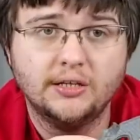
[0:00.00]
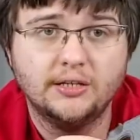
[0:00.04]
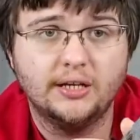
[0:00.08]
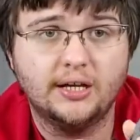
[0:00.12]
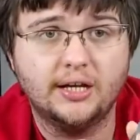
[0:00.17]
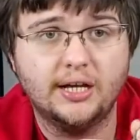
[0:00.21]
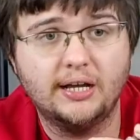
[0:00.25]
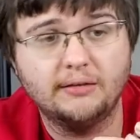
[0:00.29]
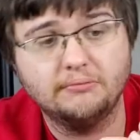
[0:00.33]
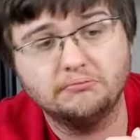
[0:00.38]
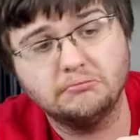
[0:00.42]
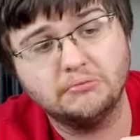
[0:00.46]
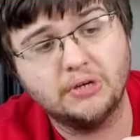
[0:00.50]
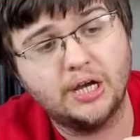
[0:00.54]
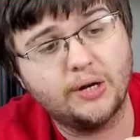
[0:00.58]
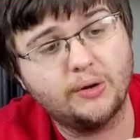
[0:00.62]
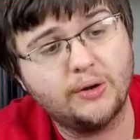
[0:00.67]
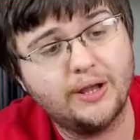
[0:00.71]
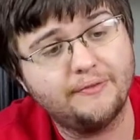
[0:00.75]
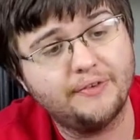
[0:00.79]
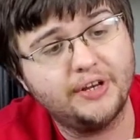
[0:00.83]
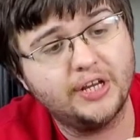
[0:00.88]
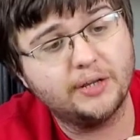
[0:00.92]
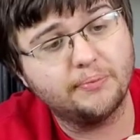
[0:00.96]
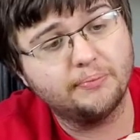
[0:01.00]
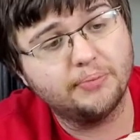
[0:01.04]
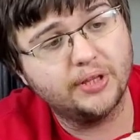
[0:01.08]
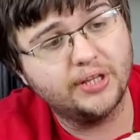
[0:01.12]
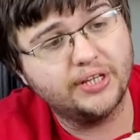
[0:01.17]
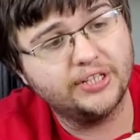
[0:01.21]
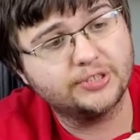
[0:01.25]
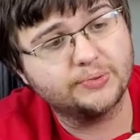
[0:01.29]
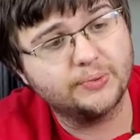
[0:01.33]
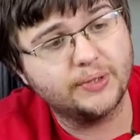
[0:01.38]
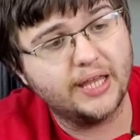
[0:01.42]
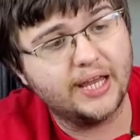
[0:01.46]
I don't have any
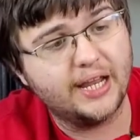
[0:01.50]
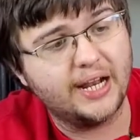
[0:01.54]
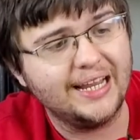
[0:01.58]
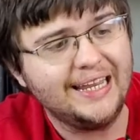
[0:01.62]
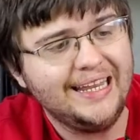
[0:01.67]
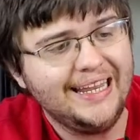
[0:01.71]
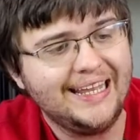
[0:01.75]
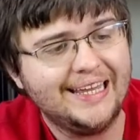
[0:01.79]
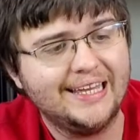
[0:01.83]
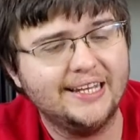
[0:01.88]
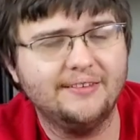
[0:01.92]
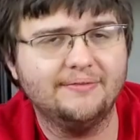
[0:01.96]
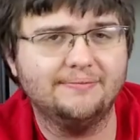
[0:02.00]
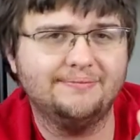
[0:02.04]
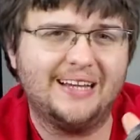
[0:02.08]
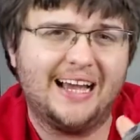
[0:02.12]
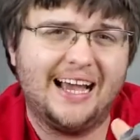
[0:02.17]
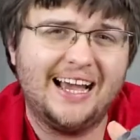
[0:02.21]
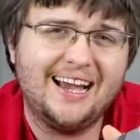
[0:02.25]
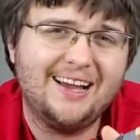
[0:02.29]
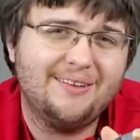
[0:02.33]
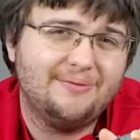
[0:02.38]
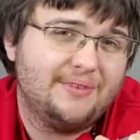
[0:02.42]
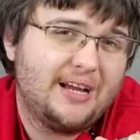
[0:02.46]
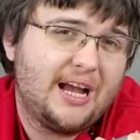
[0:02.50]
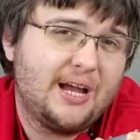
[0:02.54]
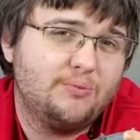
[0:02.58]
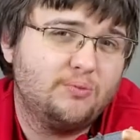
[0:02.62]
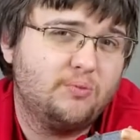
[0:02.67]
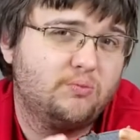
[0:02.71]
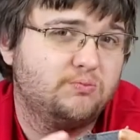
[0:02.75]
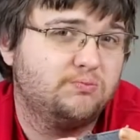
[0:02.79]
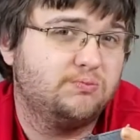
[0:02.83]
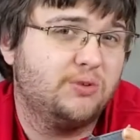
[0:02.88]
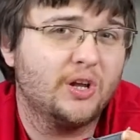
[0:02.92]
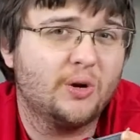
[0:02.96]
complaints with that. Again,
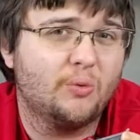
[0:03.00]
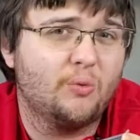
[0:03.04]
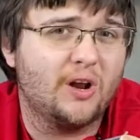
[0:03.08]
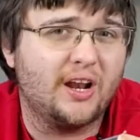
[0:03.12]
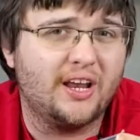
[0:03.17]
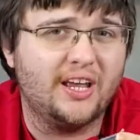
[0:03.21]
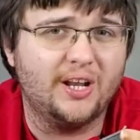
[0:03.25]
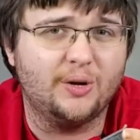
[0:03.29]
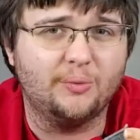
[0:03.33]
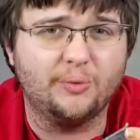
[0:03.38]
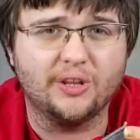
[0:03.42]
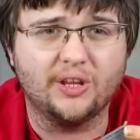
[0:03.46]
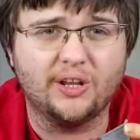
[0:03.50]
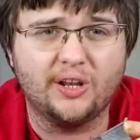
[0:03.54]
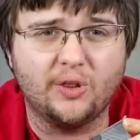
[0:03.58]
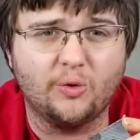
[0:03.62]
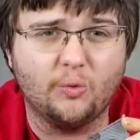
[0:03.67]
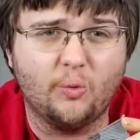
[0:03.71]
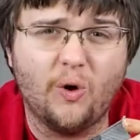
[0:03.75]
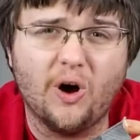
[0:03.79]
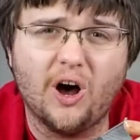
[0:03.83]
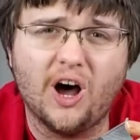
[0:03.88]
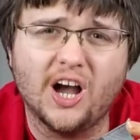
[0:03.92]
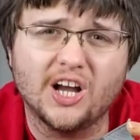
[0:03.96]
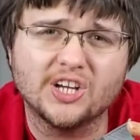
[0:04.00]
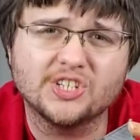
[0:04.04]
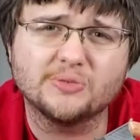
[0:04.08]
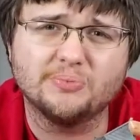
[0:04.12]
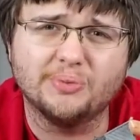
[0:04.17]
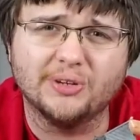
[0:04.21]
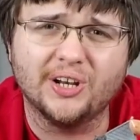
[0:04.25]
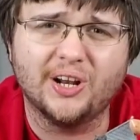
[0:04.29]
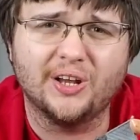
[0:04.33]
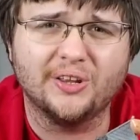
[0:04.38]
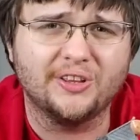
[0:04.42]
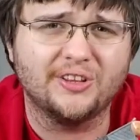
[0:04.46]
I'm gonna wanna hit it with another wash,
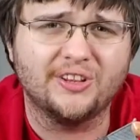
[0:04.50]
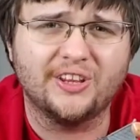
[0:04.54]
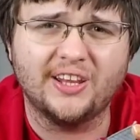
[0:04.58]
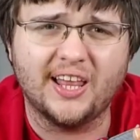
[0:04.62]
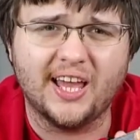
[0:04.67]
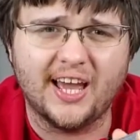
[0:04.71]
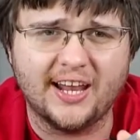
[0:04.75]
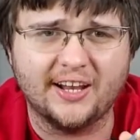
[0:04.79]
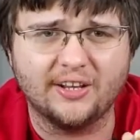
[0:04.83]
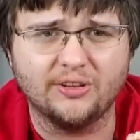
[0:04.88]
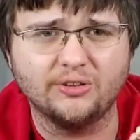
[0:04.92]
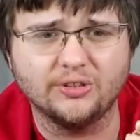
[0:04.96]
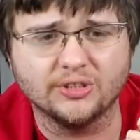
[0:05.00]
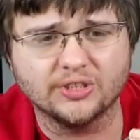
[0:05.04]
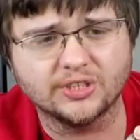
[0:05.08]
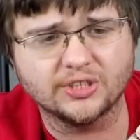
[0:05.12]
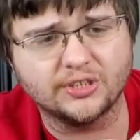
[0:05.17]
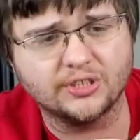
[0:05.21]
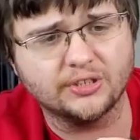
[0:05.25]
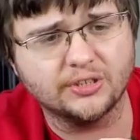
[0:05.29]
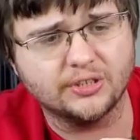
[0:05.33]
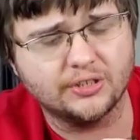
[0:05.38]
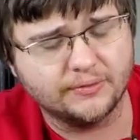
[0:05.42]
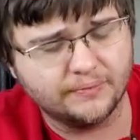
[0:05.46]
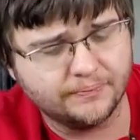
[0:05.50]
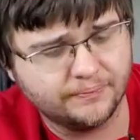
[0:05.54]
but other than that, it looks good.